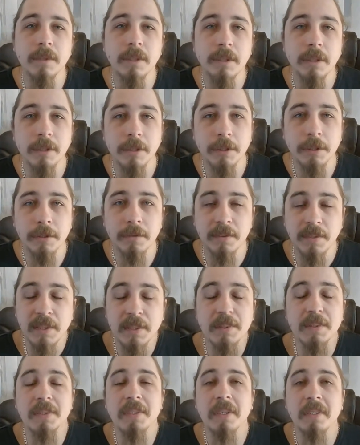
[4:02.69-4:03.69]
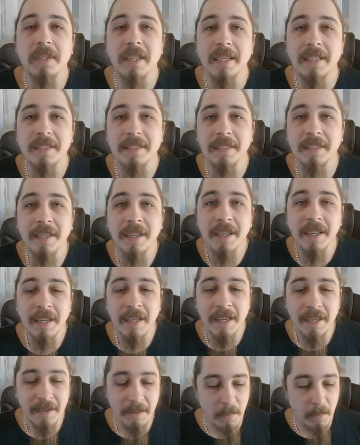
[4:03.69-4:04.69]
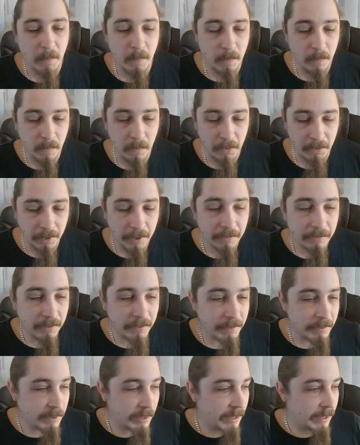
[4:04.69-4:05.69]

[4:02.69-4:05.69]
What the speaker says: Because sooner or later, whatever